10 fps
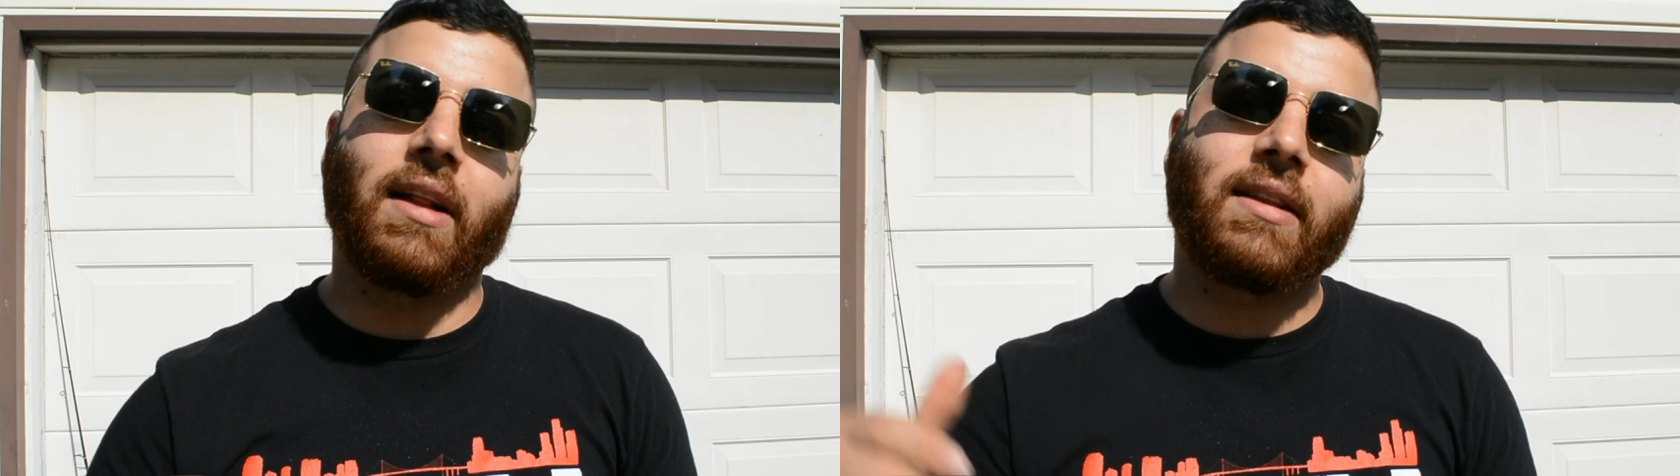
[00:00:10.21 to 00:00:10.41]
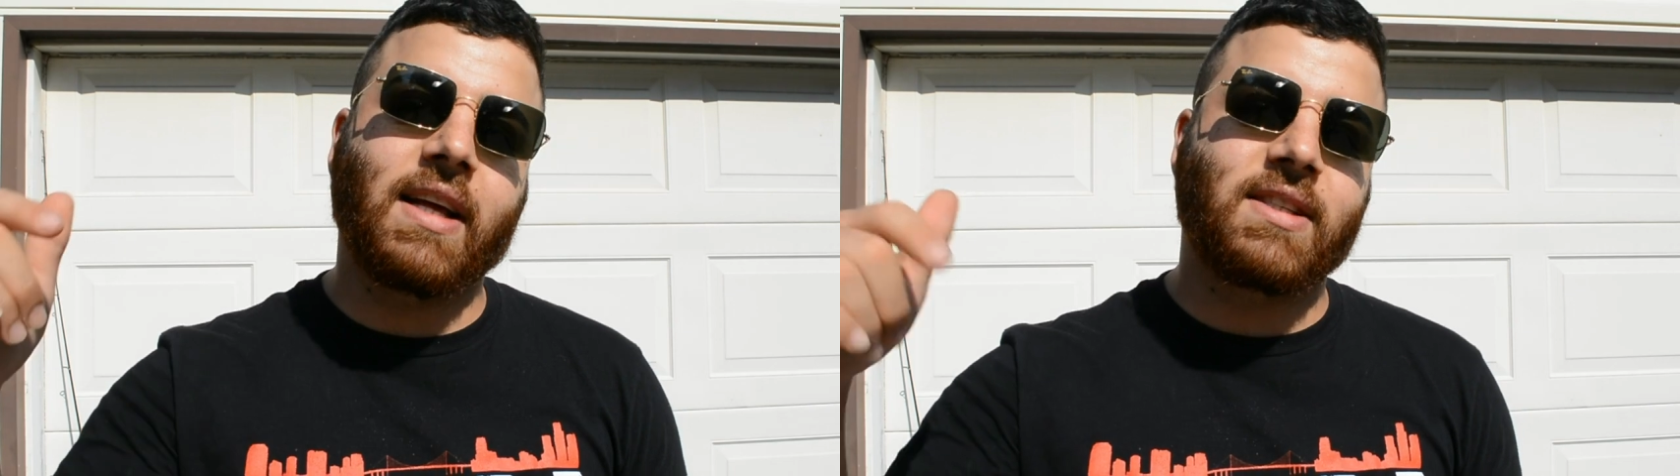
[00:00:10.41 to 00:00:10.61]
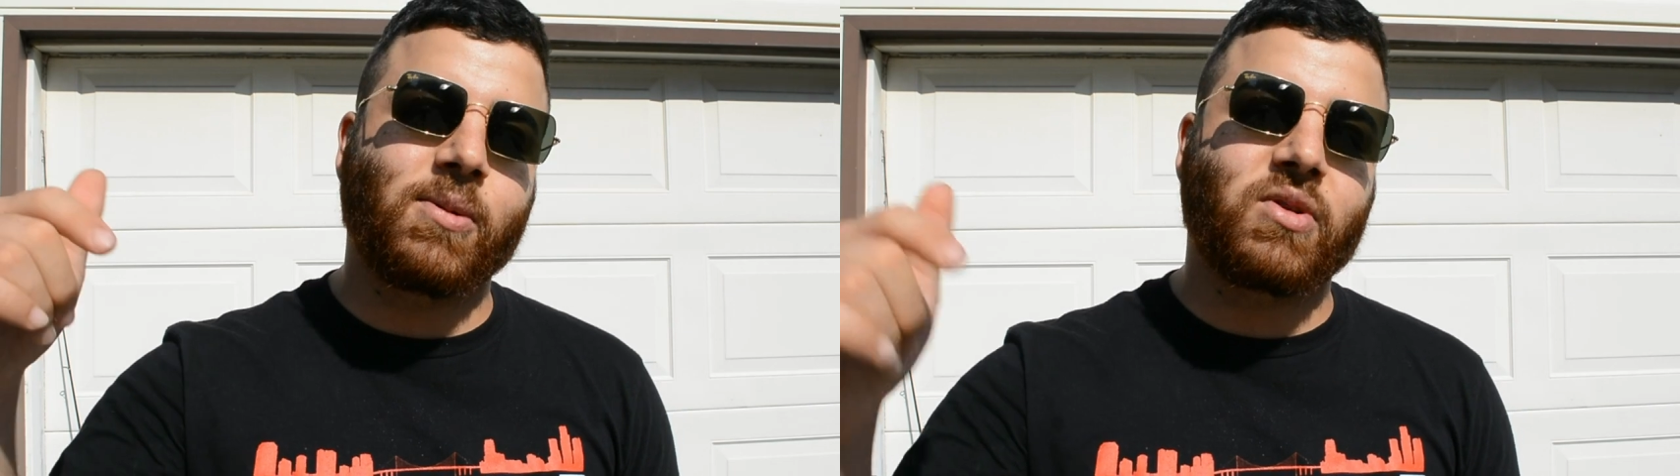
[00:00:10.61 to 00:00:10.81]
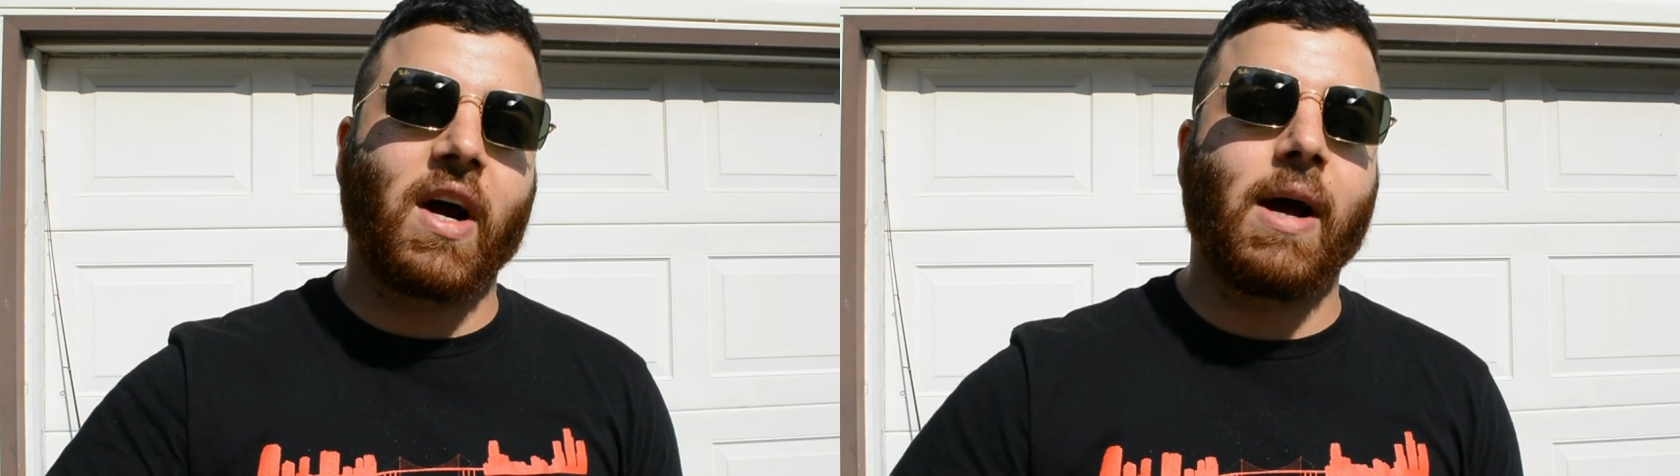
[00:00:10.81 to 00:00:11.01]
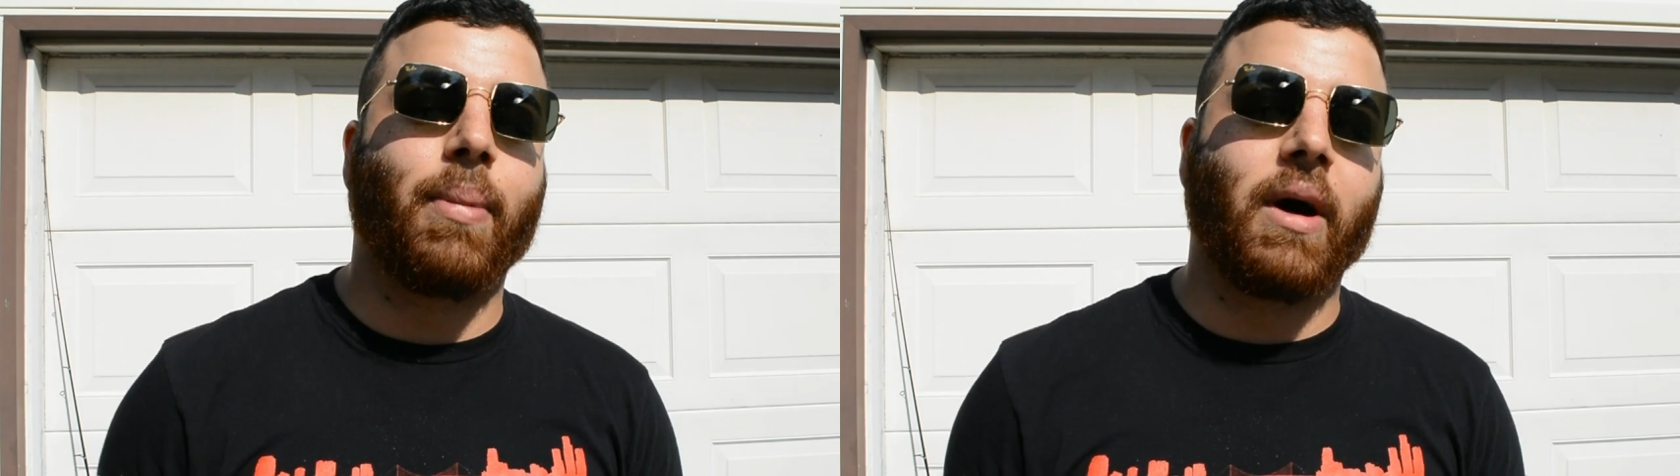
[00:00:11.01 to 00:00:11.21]
hit that
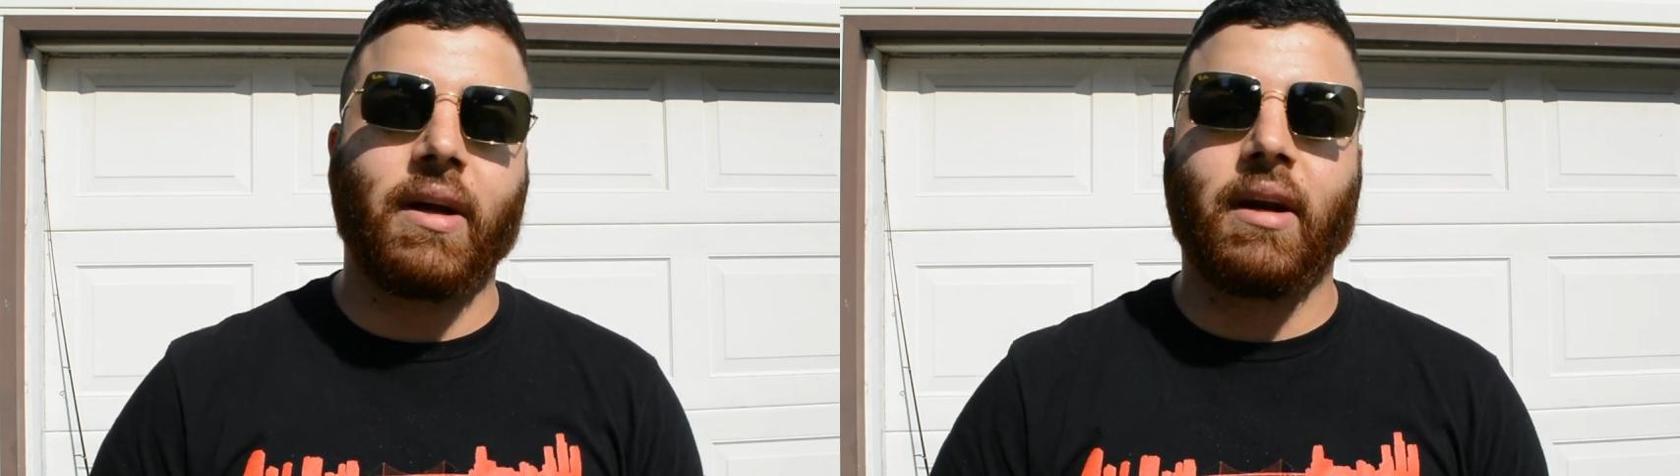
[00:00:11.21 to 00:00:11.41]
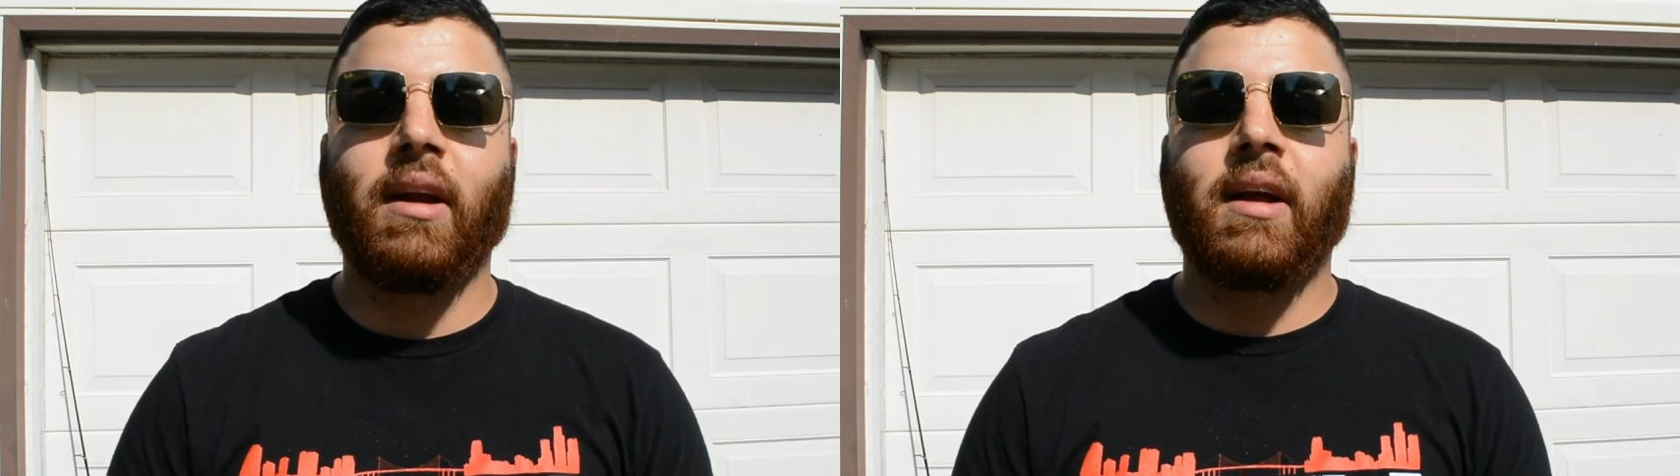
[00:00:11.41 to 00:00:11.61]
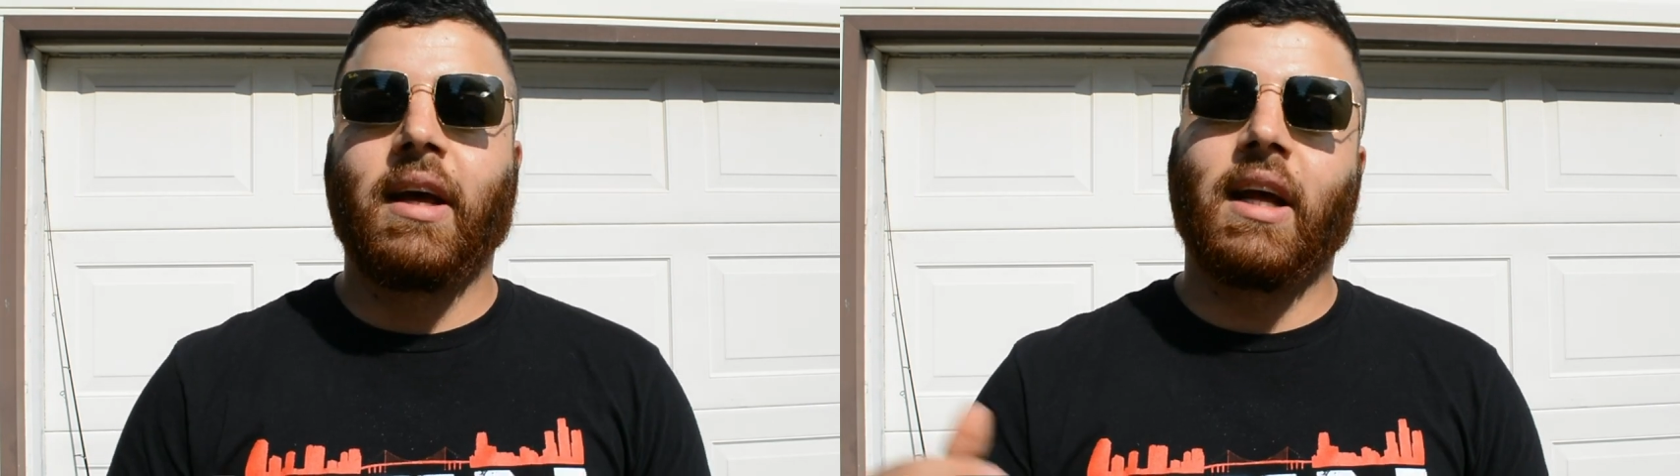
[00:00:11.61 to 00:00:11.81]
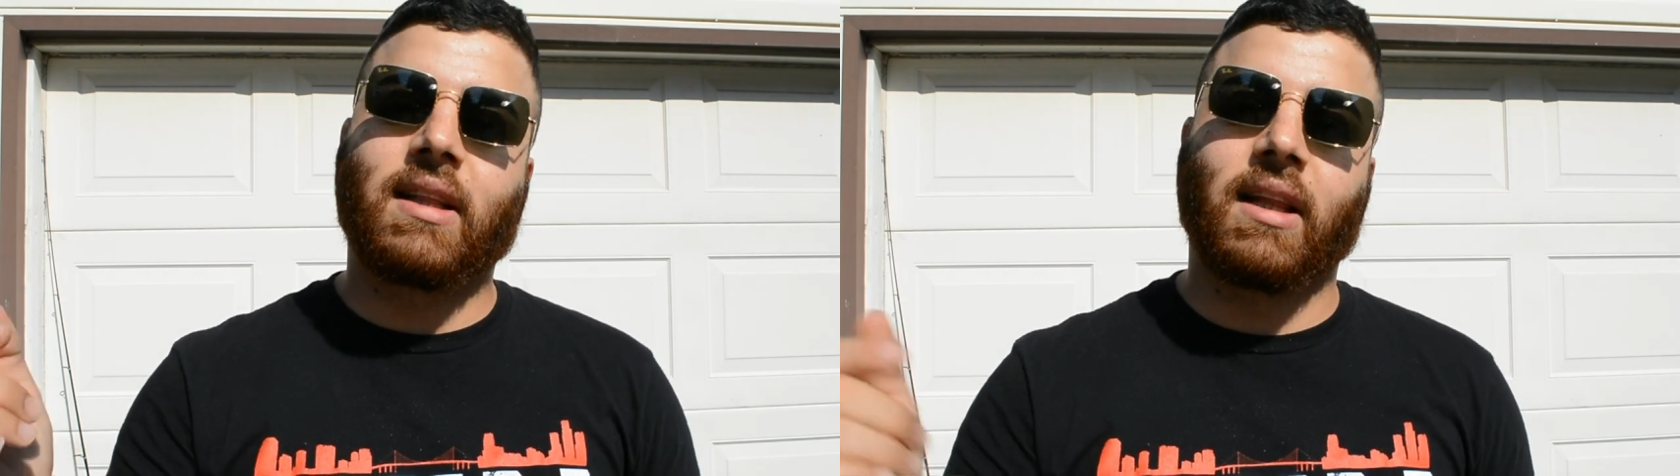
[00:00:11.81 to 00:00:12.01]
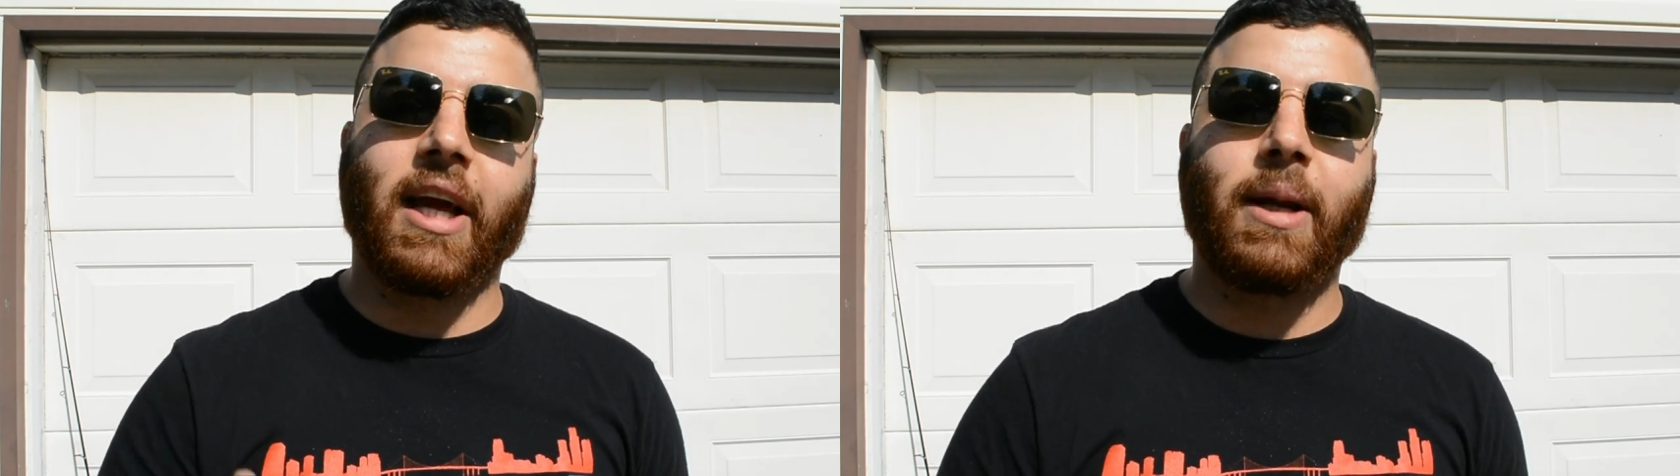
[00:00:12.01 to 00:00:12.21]
subscribe button,
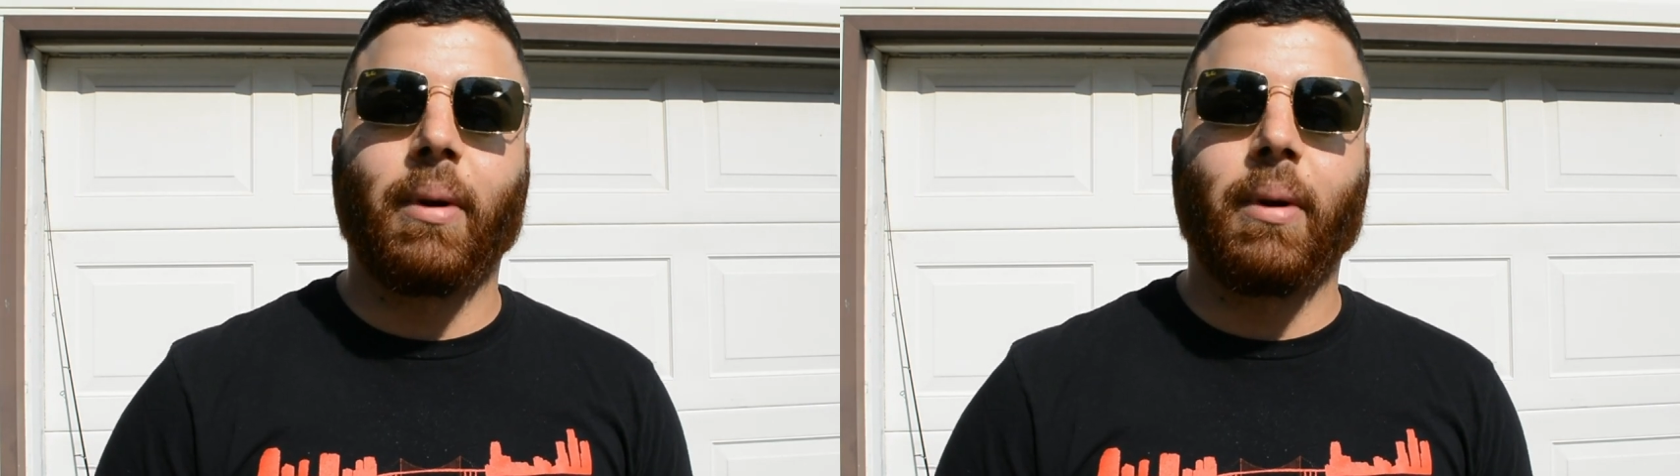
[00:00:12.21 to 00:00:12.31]
hit the like